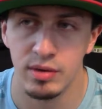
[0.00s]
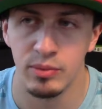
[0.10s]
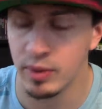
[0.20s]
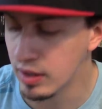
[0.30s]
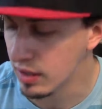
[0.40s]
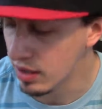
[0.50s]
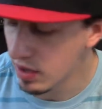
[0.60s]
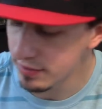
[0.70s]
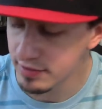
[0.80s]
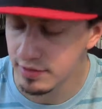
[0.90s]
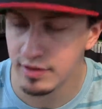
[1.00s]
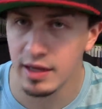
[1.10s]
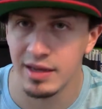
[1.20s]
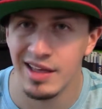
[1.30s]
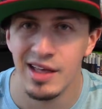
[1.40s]
it cost us
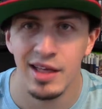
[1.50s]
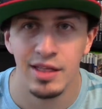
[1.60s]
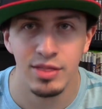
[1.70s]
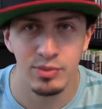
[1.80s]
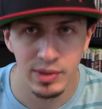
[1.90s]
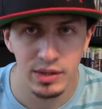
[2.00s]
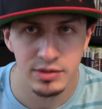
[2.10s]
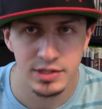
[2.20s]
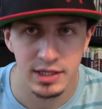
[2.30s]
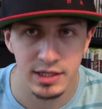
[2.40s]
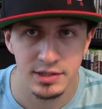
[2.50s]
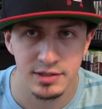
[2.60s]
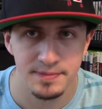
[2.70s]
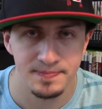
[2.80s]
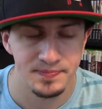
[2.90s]
like
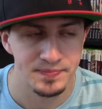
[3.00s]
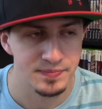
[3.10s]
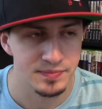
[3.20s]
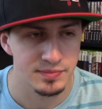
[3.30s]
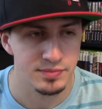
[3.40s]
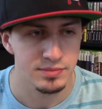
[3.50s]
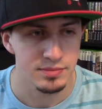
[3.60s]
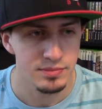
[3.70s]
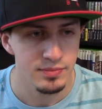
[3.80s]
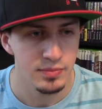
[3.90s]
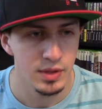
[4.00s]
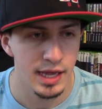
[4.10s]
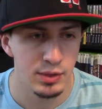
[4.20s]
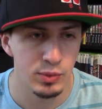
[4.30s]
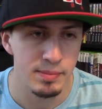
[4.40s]
$306,
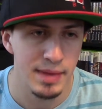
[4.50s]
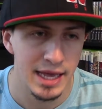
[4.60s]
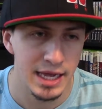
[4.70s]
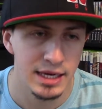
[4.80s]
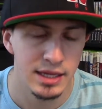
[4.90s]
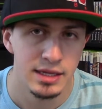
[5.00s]
and we made